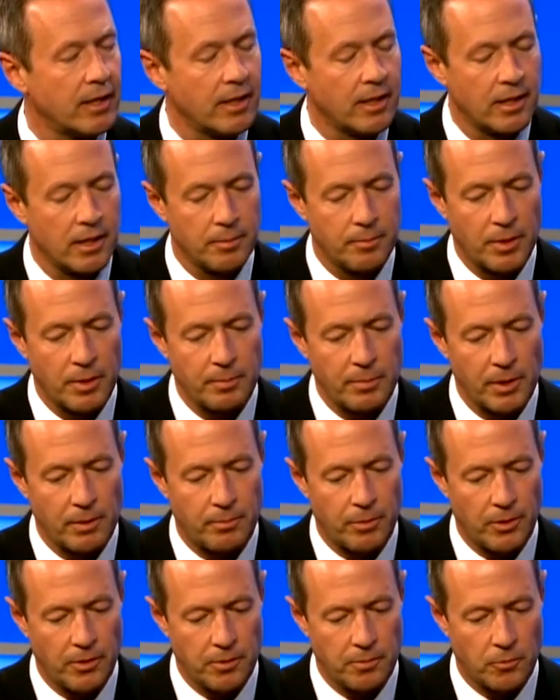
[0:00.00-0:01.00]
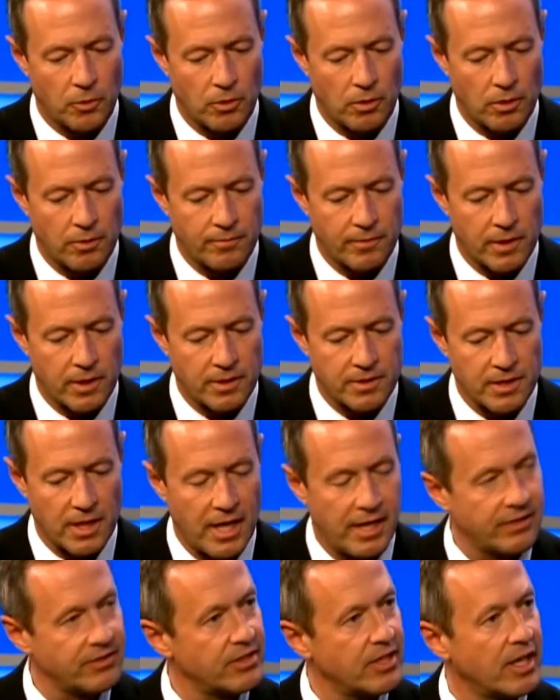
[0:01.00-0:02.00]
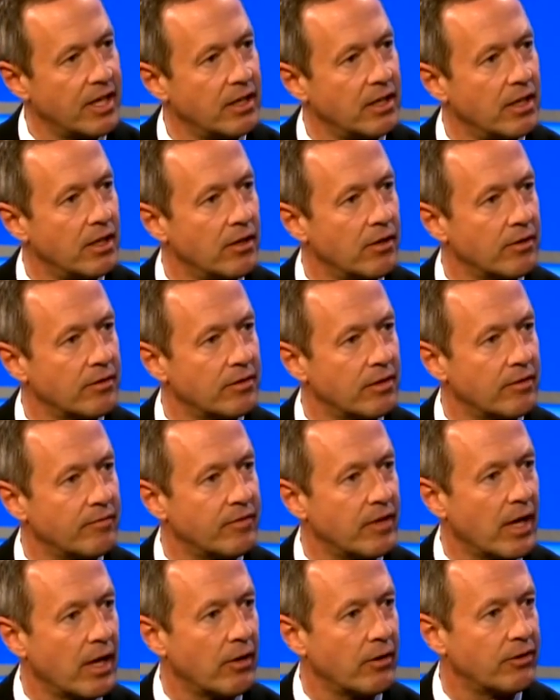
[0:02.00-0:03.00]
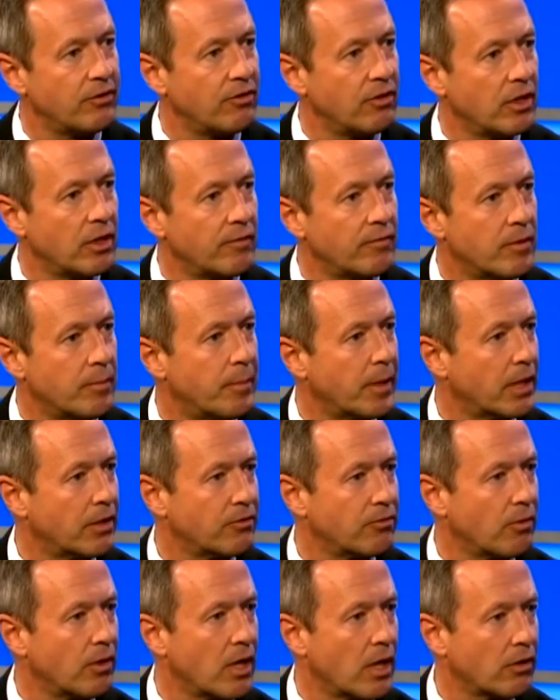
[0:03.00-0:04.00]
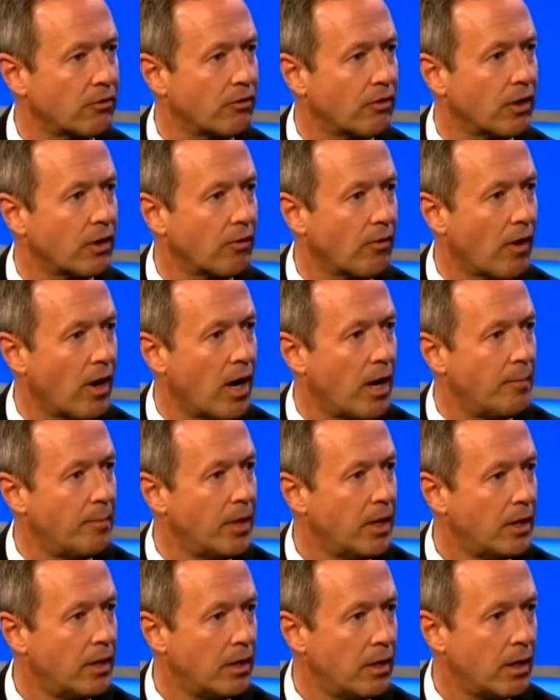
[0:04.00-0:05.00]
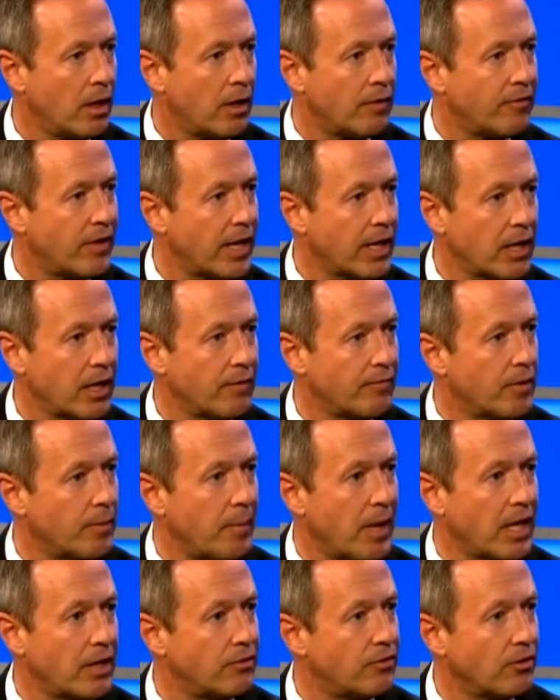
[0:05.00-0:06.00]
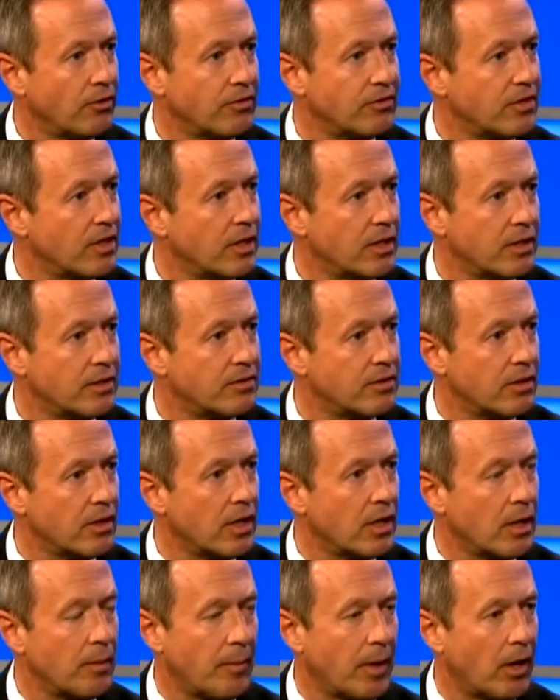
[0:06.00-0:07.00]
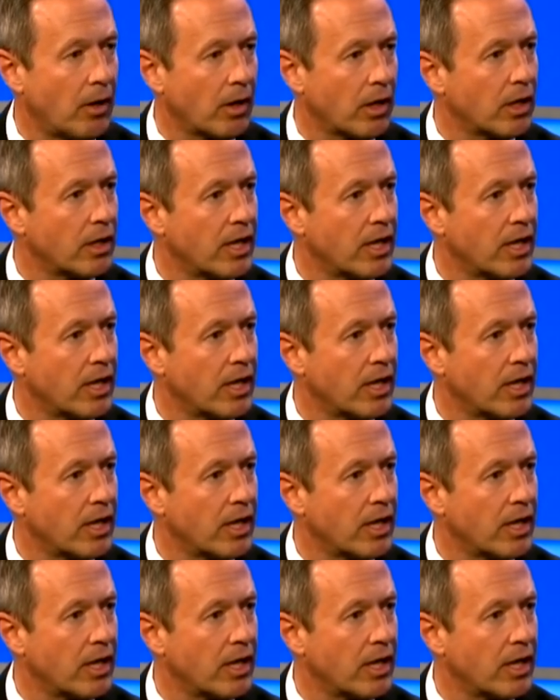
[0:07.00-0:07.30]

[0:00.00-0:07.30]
And the people of Baltimore over these last 10 years have now achieved the biggest reduction in crime of any of the major cities in America.